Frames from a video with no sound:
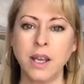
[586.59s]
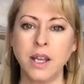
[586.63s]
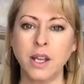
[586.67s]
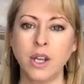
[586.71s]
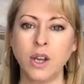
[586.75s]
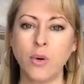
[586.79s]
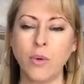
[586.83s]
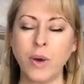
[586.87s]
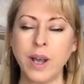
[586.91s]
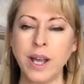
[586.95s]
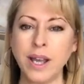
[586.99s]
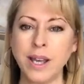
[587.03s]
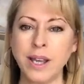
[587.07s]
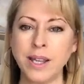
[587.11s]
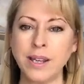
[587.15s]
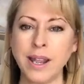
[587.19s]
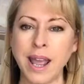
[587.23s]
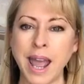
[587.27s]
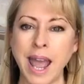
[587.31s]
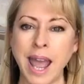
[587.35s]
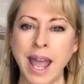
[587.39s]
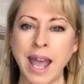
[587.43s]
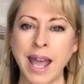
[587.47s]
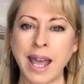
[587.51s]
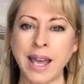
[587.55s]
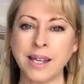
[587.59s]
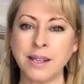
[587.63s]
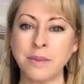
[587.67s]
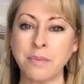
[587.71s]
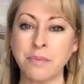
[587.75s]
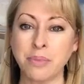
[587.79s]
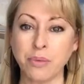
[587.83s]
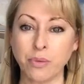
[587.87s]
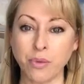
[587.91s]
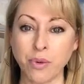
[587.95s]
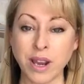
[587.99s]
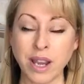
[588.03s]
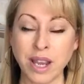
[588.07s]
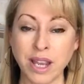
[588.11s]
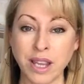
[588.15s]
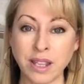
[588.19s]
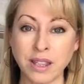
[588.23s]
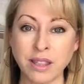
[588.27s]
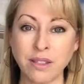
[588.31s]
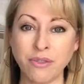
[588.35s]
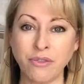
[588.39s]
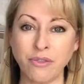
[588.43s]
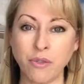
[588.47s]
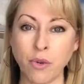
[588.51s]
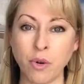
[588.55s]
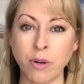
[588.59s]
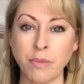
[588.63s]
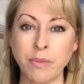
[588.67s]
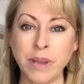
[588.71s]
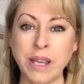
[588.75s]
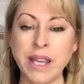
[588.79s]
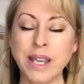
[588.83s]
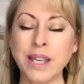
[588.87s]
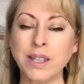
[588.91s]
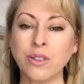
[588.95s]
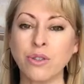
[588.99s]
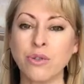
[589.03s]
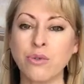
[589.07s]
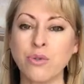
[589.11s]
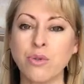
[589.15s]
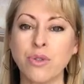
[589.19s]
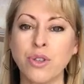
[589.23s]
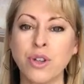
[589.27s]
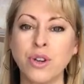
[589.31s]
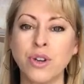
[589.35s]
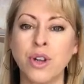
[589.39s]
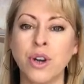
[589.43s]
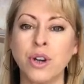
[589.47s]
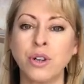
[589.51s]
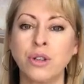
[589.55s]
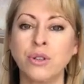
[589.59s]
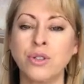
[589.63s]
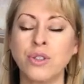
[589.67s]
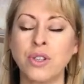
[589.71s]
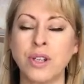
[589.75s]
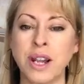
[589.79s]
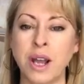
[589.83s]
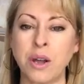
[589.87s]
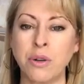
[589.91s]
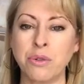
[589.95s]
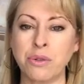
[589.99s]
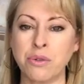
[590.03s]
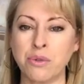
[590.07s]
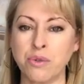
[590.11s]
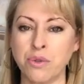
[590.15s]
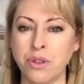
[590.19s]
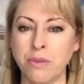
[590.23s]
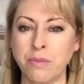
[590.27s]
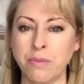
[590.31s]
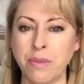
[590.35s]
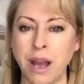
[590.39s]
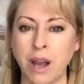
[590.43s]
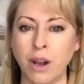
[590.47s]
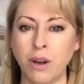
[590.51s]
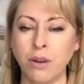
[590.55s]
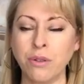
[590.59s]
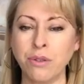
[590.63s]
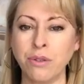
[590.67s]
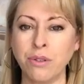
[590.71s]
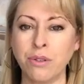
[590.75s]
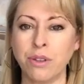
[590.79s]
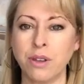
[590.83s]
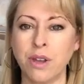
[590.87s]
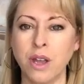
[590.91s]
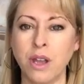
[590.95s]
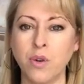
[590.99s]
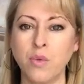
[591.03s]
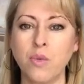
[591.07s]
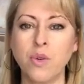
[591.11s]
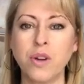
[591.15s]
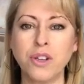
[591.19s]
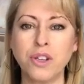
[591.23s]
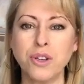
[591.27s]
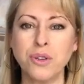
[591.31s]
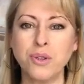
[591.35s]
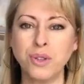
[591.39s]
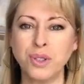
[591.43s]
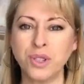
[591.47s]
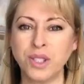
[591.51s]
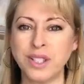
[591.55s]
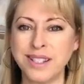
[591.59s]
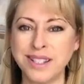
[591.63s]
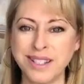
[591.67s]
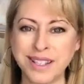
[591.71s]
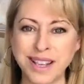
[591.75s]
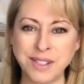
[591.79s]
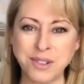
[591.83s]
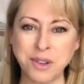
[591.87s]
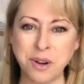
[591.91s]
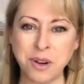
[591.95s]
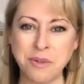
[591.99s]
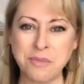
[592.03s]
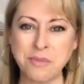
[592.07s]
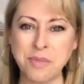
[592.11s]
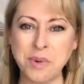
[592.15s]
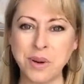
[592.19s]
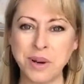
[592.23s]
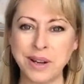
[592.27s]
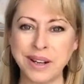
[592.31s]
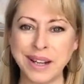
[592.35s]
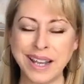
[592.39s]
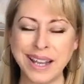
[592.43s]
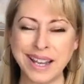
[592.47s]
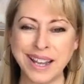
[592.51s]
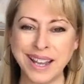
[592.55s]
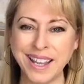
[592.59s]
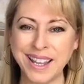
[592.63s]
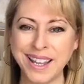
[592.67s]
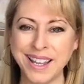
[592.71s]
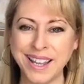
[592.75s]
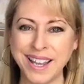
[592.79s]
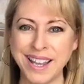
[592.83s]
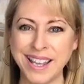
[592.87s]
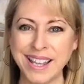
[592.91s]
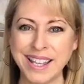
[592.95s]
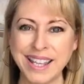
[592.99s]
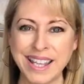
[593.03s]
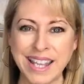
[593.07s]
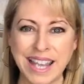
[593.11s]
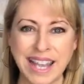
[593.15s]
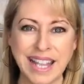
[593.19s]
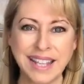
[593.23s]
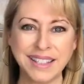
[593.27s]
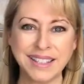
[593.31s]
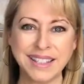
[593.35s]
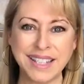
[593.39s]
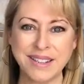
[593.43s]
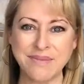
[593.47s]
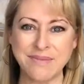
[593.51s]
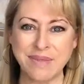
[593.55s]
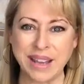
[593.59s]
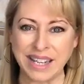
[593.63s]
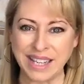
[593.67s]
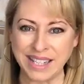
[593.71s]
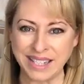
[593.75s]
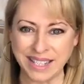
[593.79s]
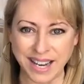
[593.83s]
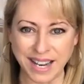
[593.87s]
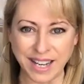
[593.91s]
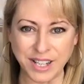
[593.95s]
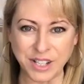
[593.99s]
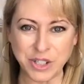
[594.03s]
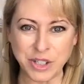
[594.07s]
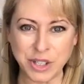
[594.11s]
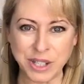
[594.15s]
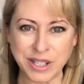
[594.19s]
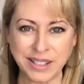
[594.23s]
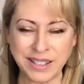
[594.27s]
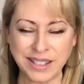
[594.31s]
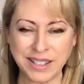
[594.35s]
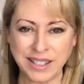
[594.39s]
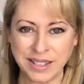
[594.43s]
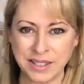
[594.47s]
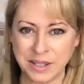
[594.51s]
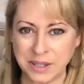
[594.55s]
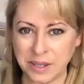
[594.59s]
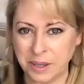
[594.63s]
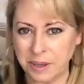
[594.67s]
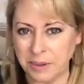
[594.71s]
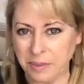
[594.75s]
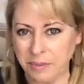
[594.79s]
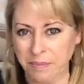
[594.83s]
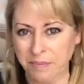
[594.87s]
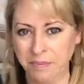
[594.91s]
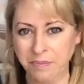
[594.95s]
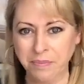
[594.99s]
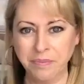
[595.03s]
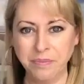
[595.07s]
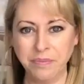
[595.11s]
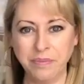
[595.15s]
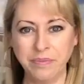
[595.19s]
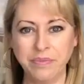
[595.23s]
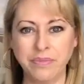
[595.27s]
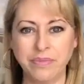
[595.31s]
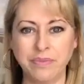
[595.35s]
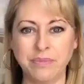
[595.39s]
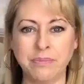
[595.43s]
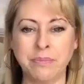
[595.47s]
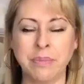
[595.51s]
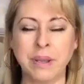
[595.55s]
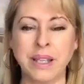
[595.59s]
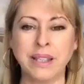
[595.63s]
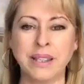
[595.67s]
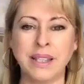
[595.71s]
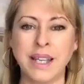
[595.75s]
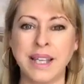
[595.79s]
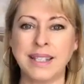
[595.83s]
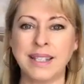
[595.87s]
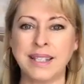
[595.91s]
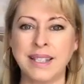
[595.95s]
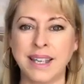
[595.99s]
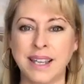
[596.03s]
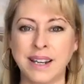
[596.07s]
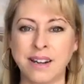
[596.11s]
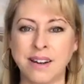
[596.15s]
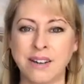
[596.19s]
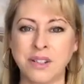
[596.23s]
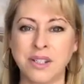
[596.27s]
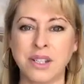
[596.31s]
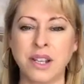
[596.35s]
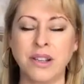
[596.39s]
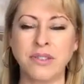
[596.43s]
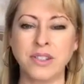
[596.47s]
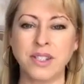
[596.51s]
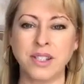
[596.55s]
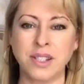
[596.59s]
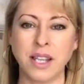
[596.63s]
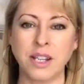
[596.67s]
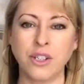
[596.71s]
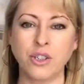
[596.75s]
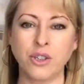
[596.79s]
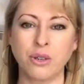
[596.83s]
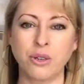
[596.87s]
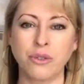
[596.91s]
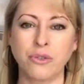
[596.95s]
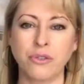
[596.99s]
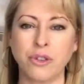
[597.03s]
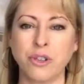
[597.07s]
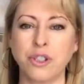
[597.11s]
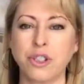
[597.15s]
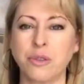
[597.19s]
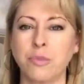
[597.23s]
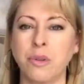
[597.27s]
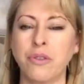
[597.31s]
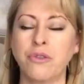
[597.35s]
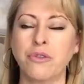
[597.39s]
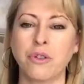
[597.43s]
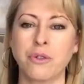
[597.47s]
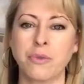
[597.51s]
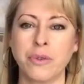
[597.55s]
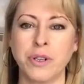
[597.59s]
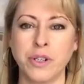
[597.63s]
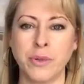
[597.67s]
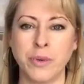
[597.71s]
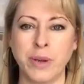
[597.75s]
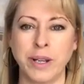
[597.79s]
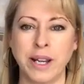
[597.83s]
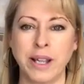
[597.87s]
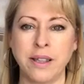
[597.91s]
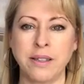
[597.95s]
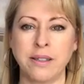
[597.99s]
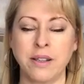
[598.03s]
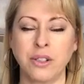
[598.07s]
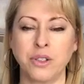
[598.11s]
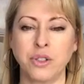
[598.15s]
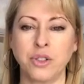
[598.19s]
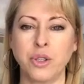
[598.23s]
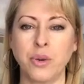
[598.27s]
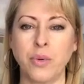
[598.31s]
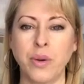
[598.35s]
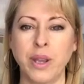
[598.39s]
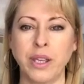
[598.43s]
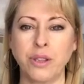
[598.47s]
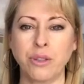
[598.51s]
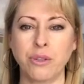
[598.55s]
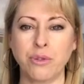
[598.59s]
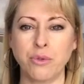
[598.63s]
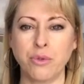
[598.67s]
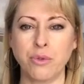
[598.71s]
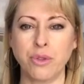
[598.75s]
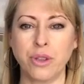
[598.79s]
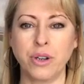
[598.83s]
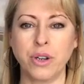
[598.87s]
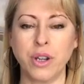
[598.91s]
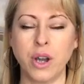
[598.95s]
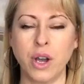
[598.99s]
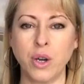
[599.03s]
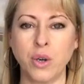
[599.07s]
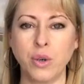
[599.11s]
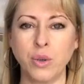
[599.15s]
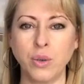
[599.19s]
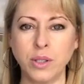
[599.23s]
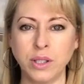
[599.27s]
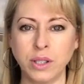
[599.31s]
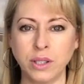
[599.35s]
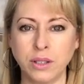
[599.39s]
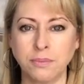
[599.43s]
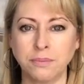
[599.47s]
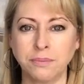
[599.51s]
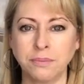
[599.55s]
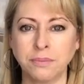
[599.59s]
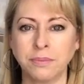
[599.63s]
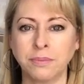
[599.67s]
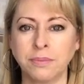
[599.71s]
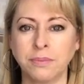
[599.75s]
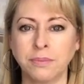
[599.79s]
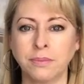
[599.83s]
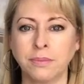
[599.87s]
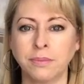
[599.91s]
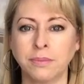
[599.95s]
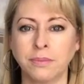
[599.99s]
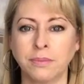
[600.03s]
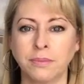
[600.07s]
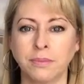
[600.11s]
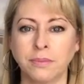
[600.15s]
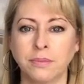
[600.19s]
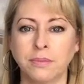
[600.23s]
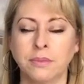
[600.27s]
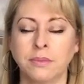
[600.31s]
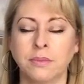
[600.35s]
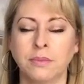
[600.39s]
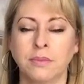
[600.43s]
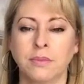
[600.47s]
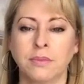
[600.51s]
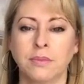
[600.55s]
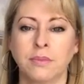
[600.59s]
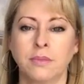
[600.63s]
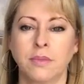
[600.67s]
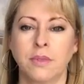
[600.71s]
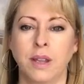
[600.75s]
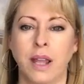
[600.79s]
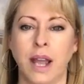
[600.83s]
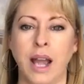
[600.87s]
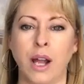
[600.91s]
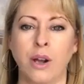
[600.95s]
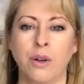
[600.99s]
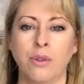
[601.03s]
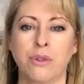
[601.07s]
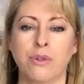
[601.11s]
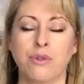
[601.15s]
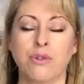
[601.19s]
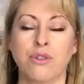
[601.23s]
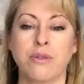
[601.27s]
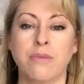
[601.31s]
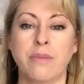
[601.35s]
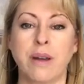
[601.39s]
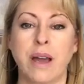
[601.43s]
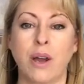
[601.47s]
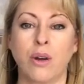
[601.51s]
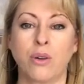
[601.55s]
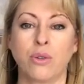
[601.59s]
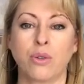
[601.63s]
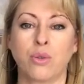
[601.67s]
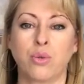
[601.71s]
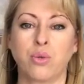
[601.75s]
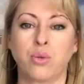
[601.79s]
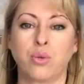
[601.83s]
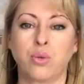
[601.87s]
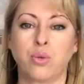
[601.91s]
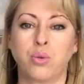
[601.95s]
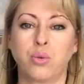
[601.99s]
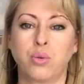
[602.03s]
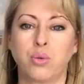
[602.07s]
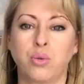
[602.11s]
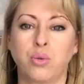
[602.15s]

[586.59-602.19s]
Go ahead and breathe for me in through the nose and out through the mouth. We'll use this as our morning healing meditation. But let's get ourselves centered first before we do anything. So in through the nose, out through the mouth.